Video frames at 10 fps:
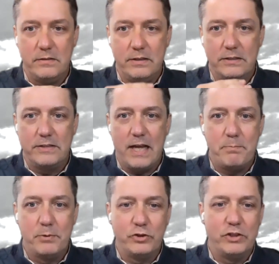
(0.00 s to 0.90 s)

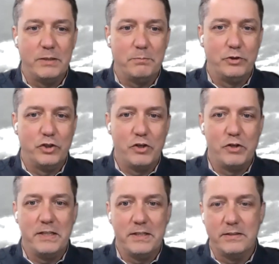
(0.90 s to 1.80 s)
discipleship
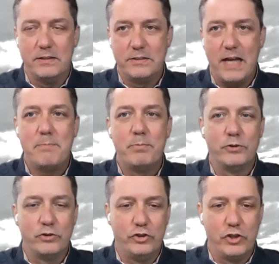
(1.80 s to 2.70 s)
journey, the
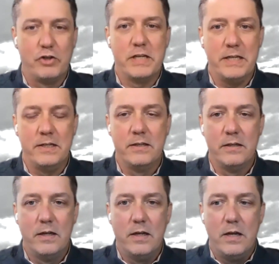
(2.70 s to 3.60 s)
disciples' journey,
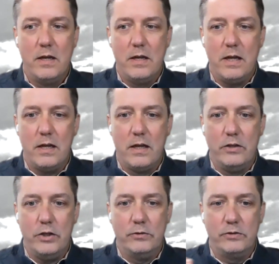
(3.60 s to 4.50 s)

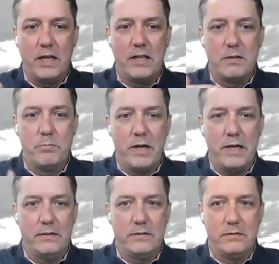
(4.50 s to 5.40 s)
you
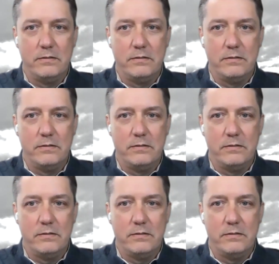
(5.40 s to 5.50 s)
celebrate